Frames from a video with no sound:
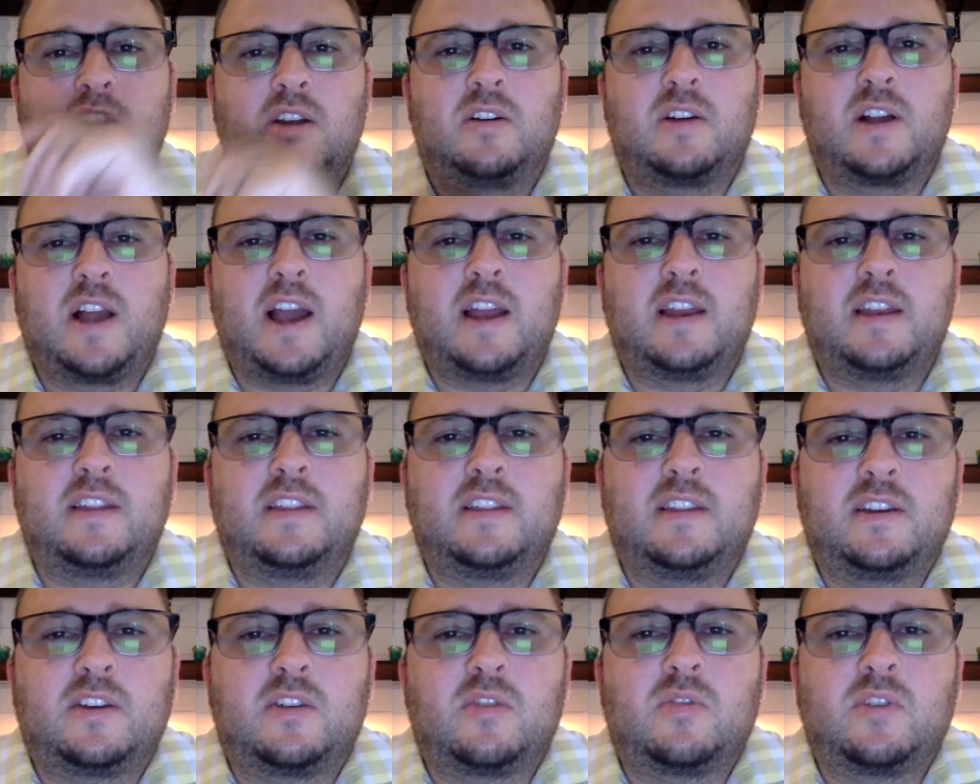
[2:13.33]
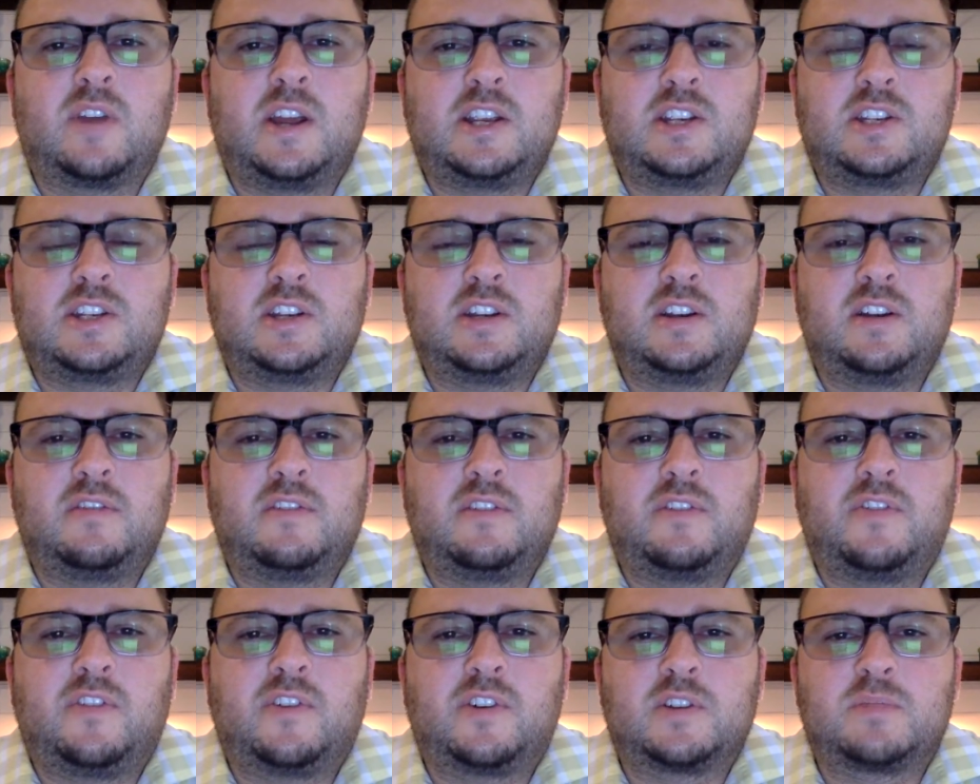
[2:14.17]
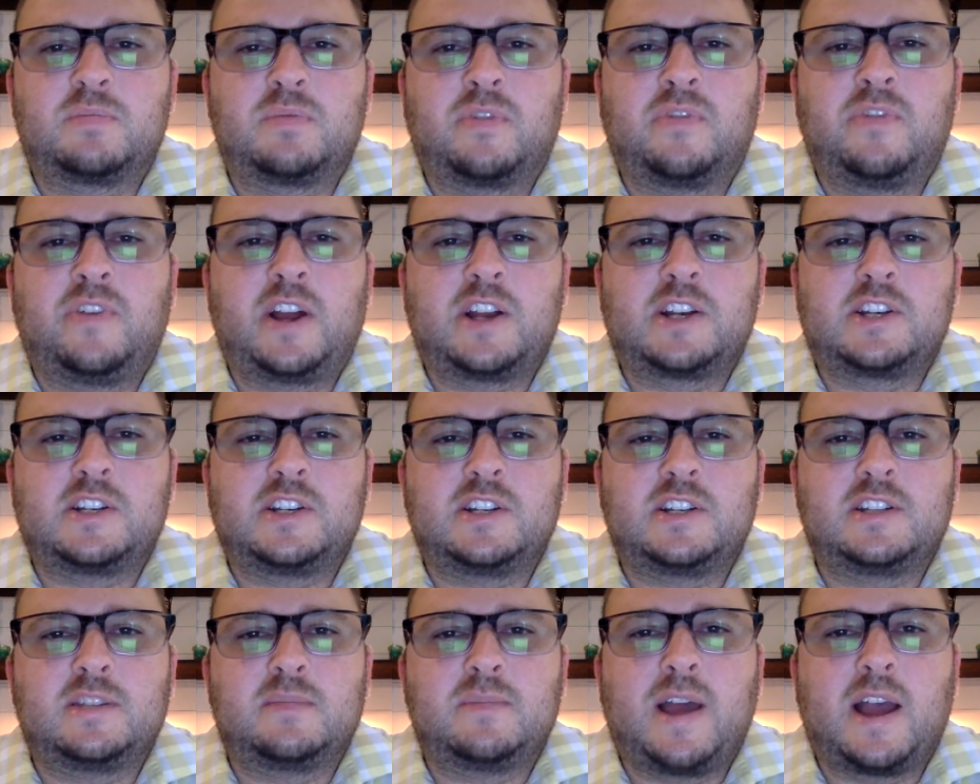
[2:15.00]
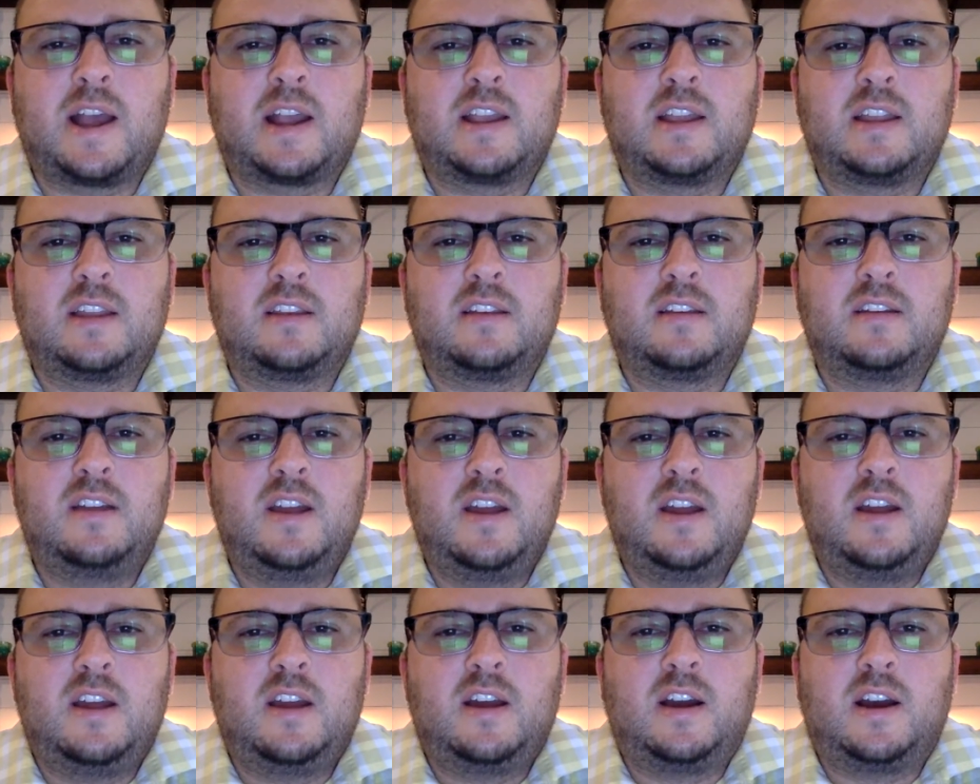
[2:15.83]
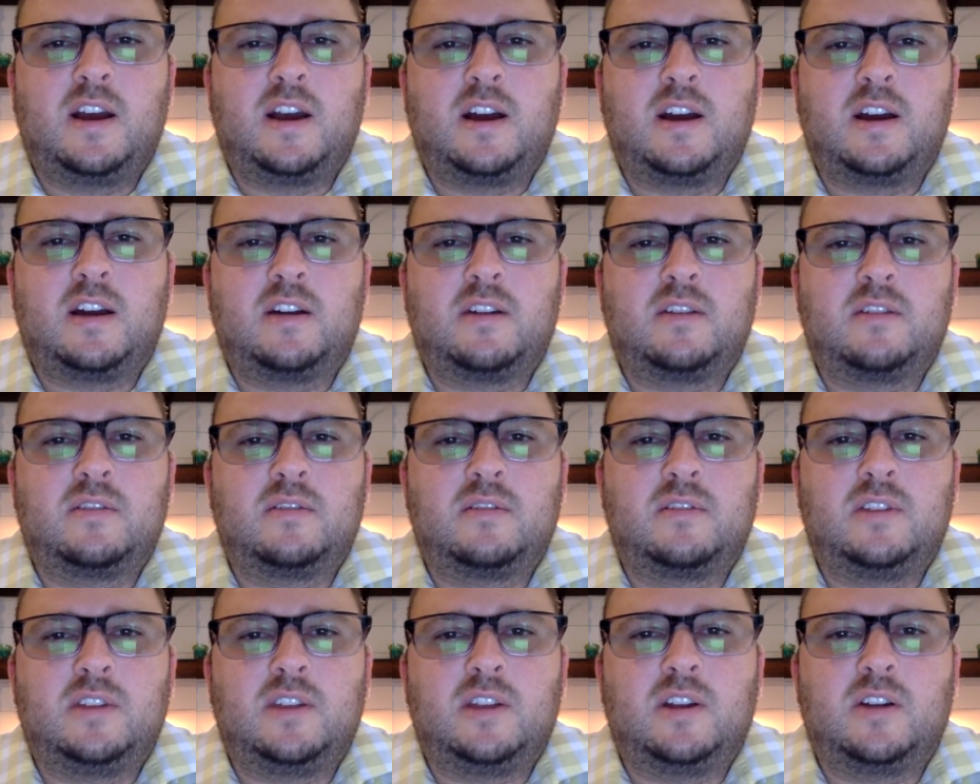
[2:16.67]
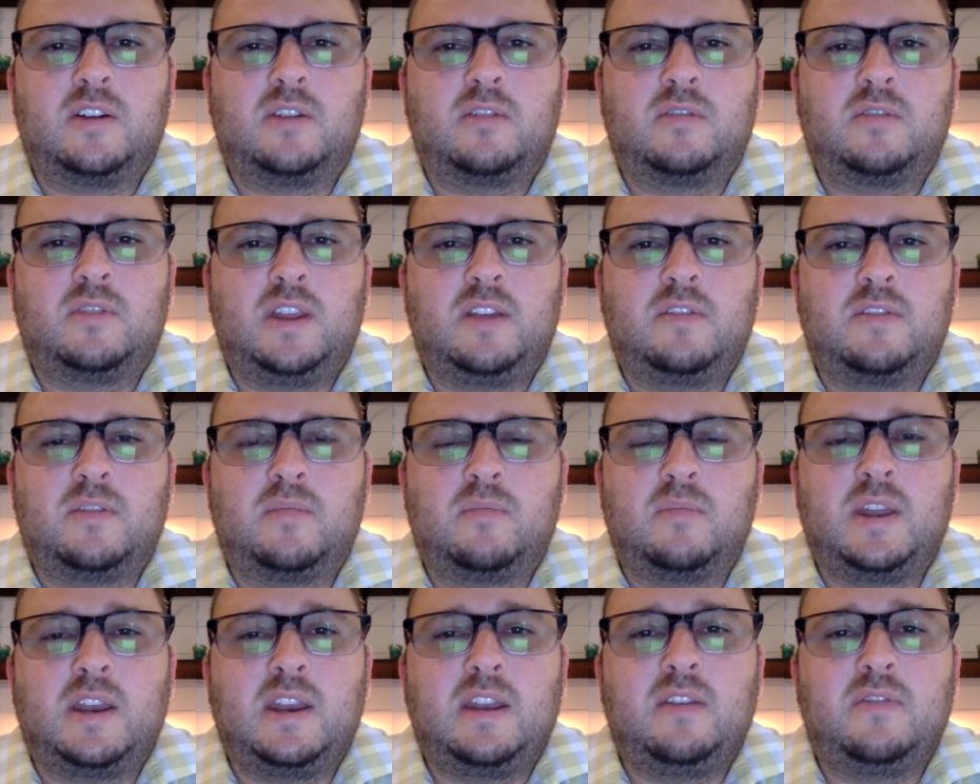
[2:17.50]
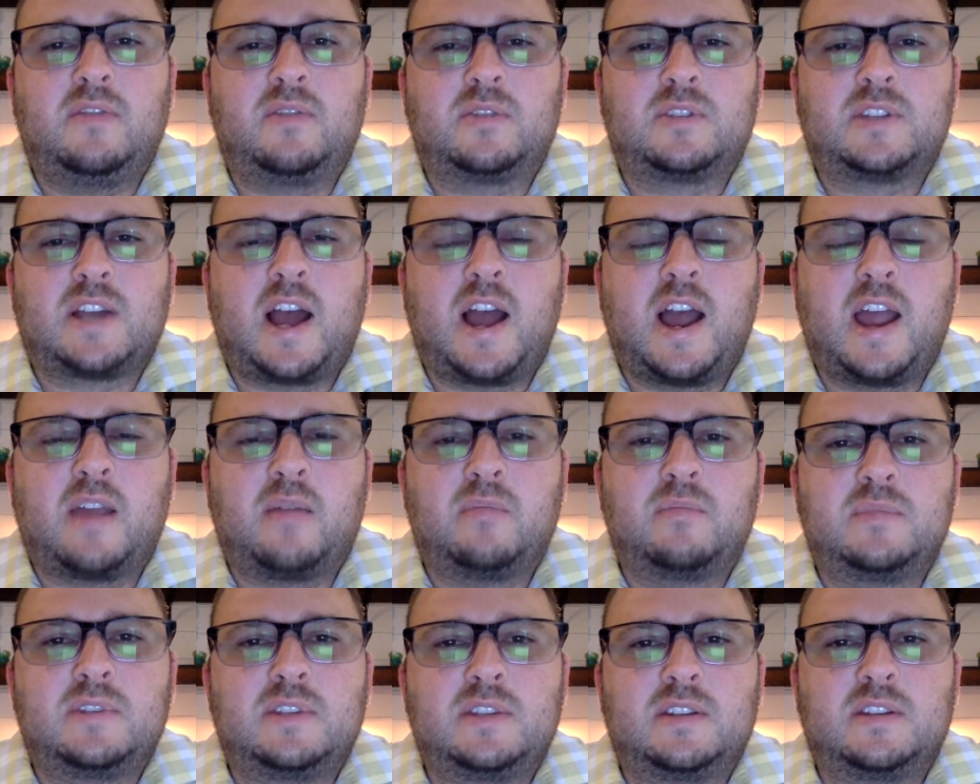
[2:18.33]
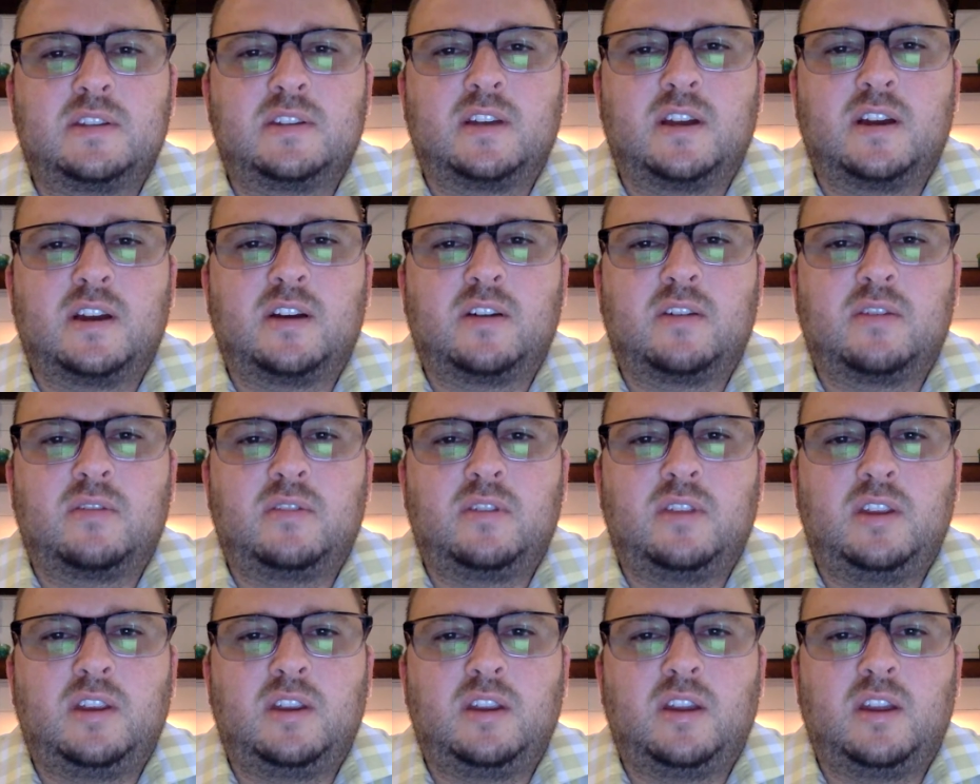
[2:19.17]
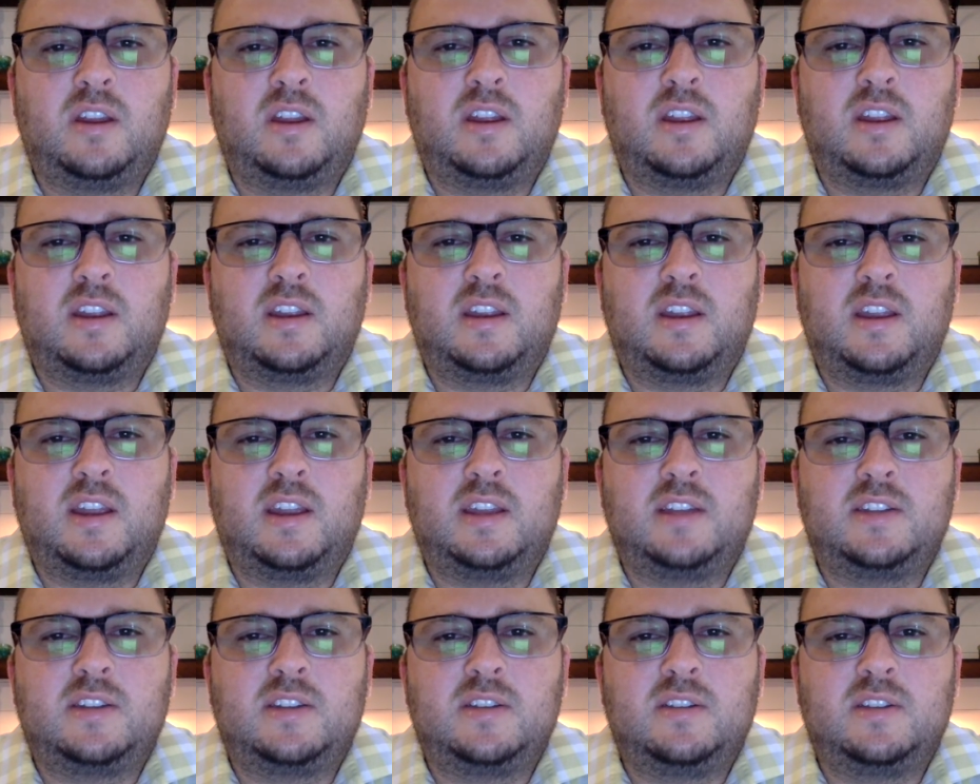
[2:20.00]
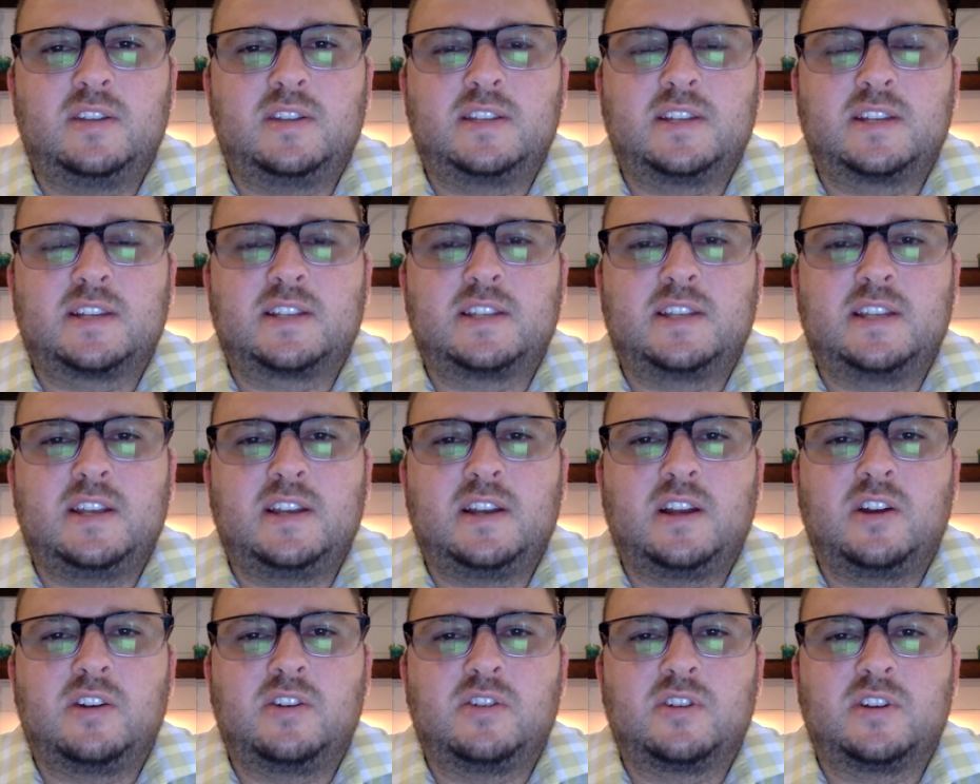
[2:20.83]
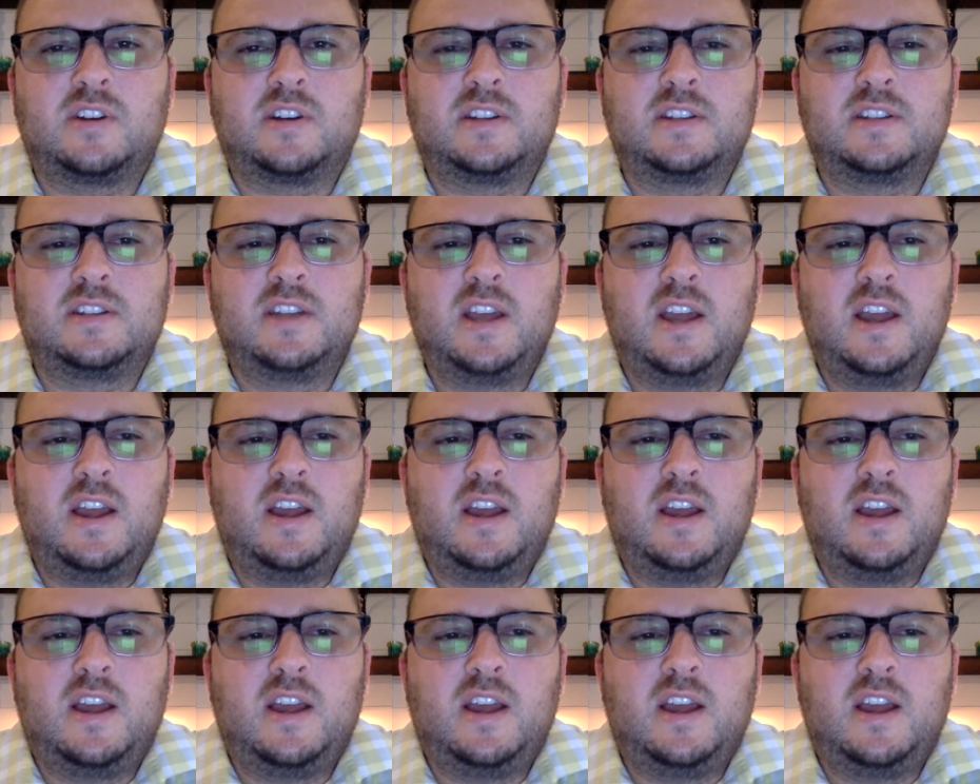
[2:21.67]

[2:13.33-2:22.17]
kind of the creation of the first professions back in even medieval times into the 1600s.